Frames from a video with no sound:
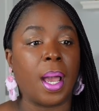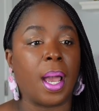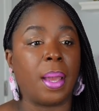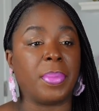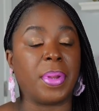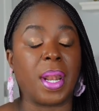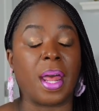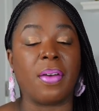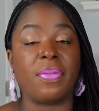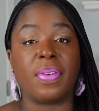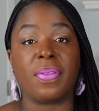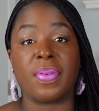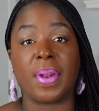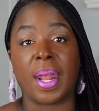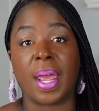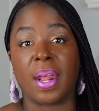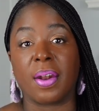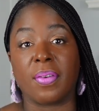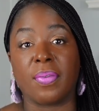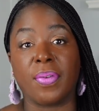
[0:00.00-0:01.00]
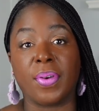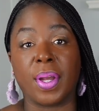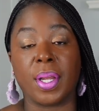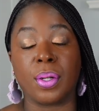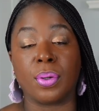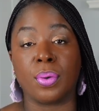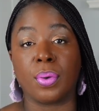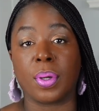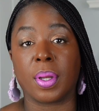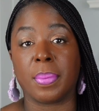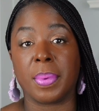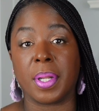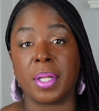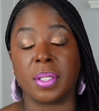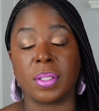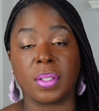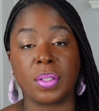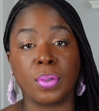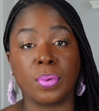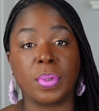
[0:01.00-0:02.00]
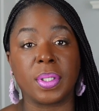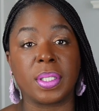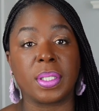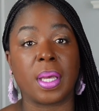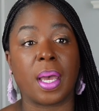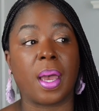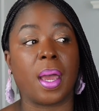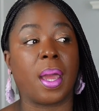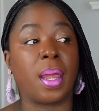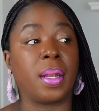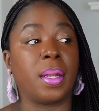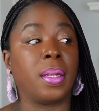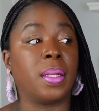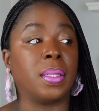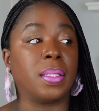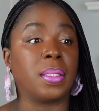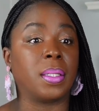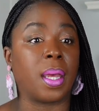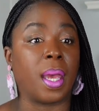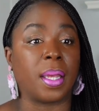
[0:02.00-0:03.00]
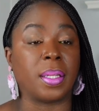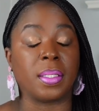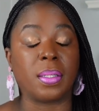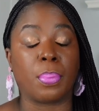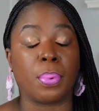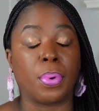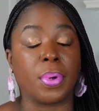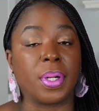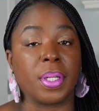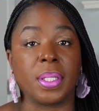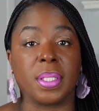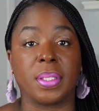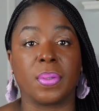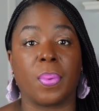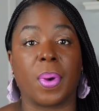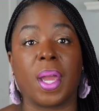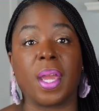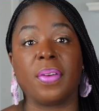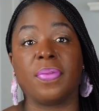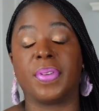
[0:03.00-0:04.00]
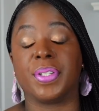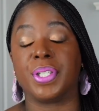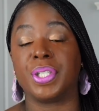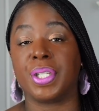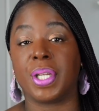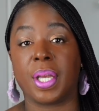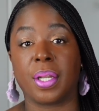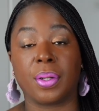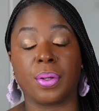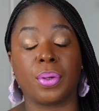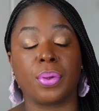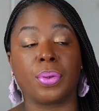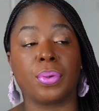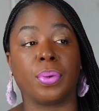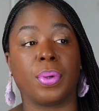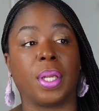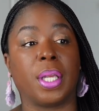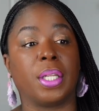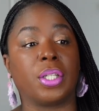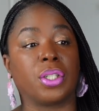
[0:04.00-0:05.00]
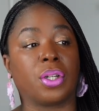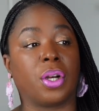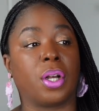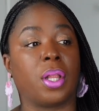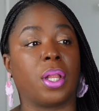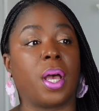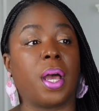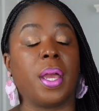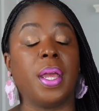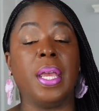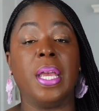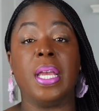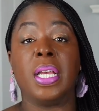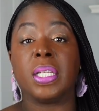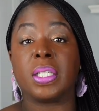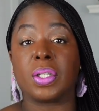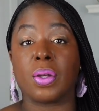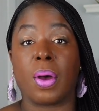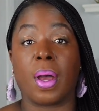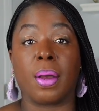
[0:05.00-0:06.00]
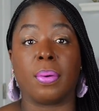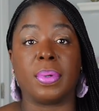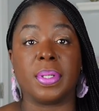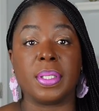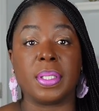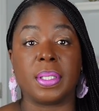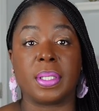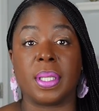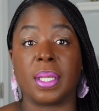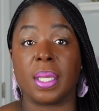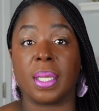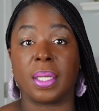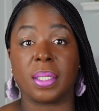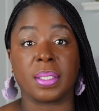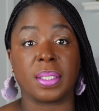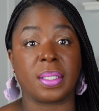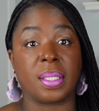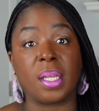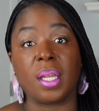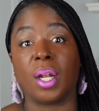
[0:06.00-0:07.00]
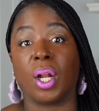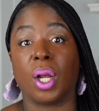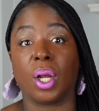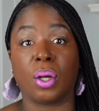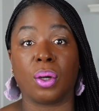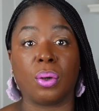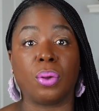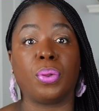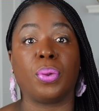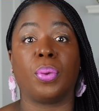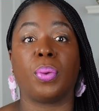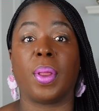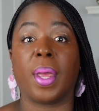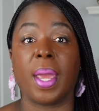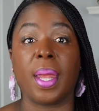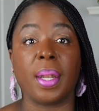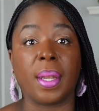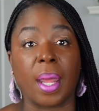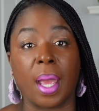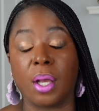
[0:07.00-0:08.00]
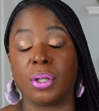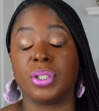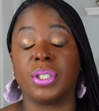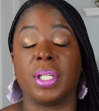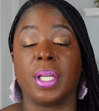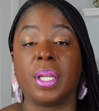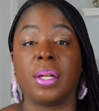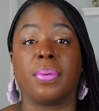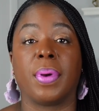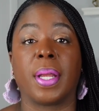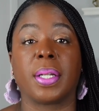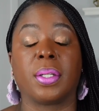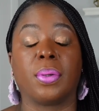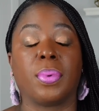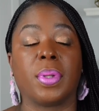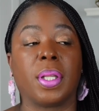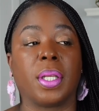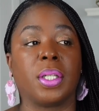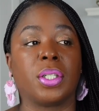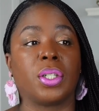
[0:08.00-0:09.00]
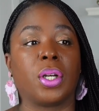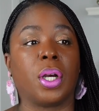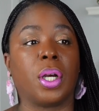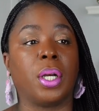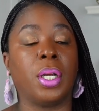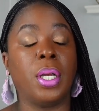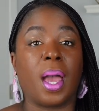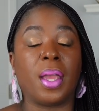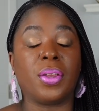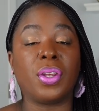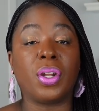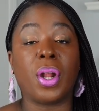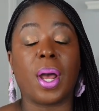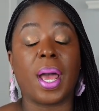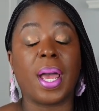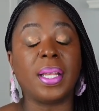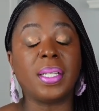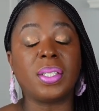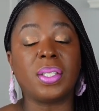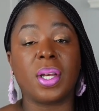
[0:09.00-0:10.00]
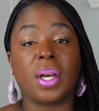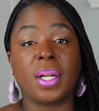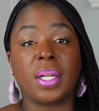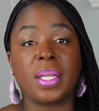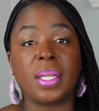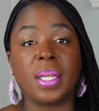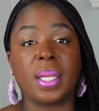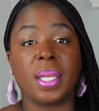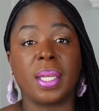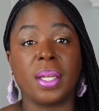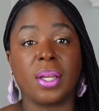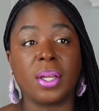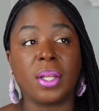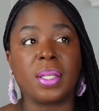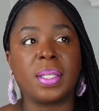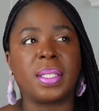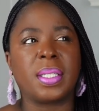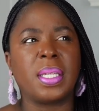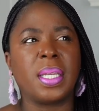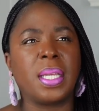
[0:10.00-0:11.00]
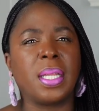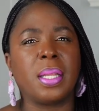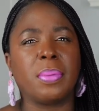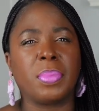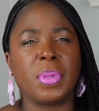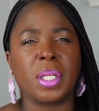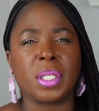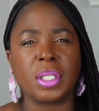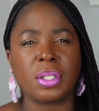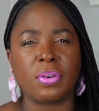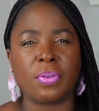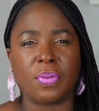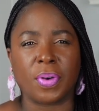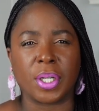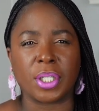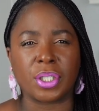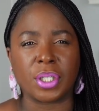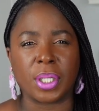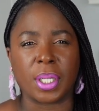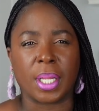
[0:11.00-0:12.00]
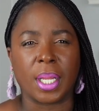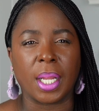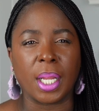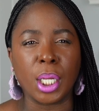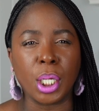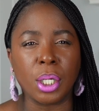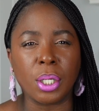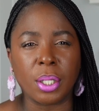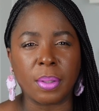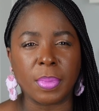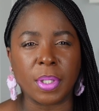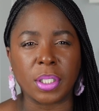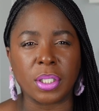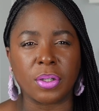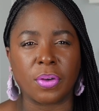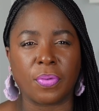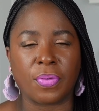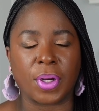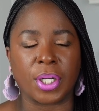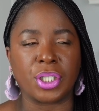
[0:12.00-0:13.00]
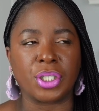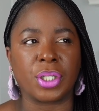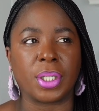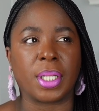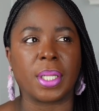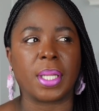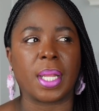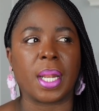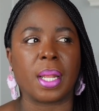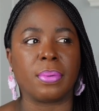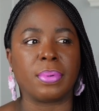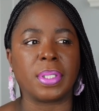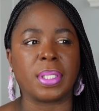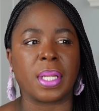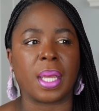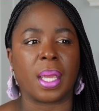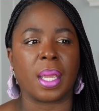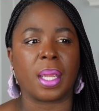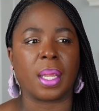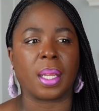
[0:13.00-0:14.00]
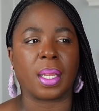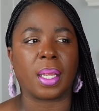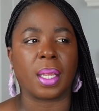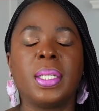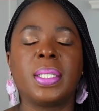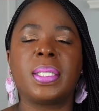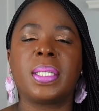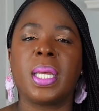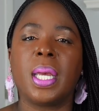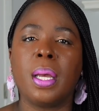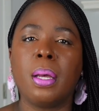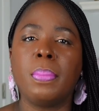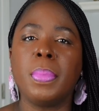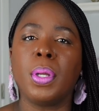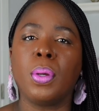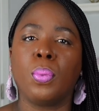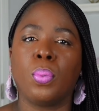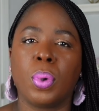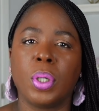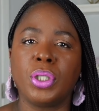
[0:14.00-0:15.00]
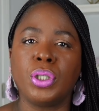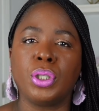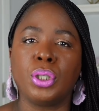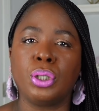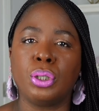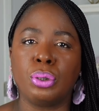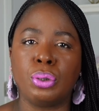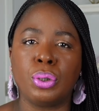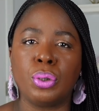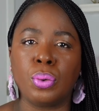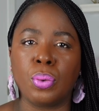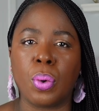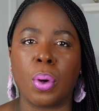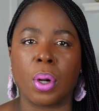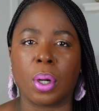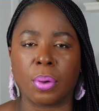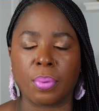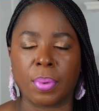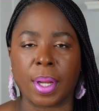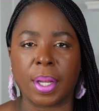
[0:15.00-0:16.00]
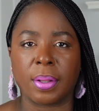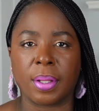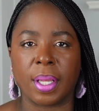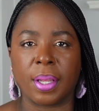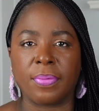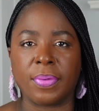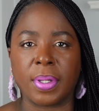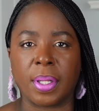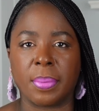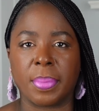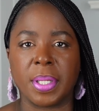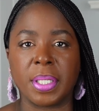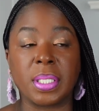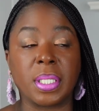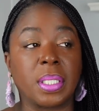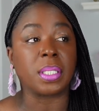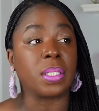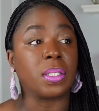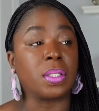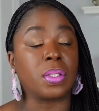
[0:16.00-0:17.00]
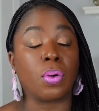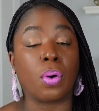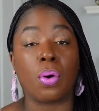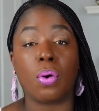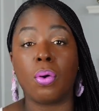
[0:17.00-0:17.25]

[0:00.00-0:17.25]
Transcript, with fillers: I mean, I've even had a friend who committed suicide and I supported his wife and she had to go through HR a lot. So I was there seeing her go through that and how she interacted with HR. You know, I started seeing them get so frustrated, hearing them get so frustrated that I was like, tell me, what do you do on a regular everyday basis? And so